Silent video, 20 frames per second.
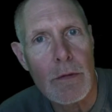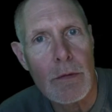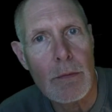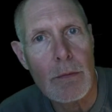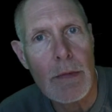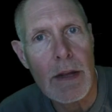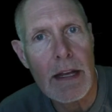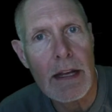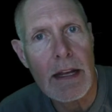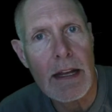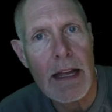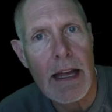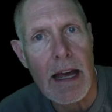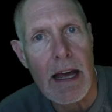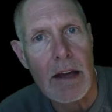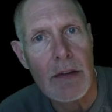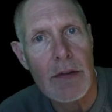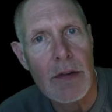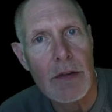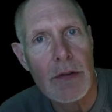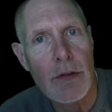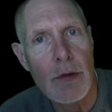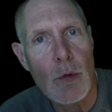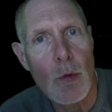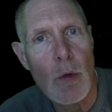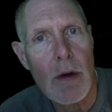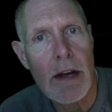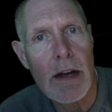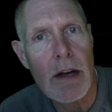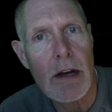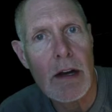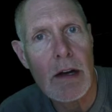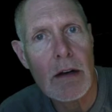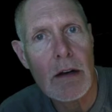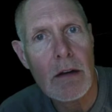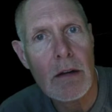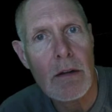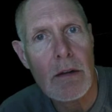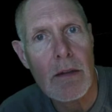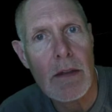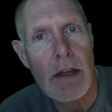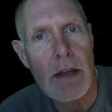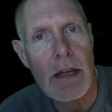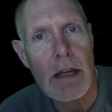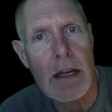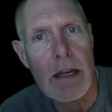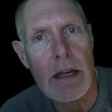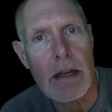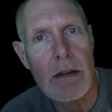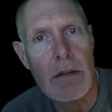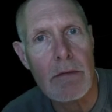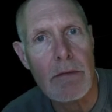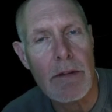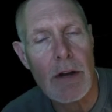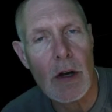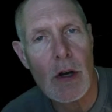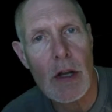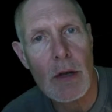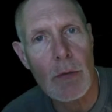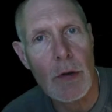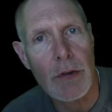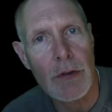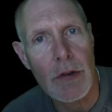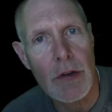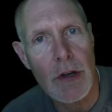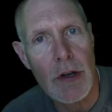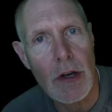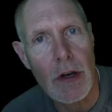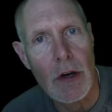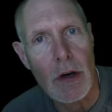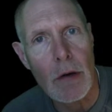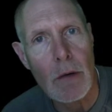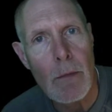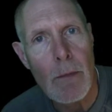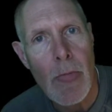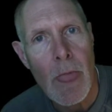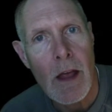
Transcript: made a guess as to where the variables go,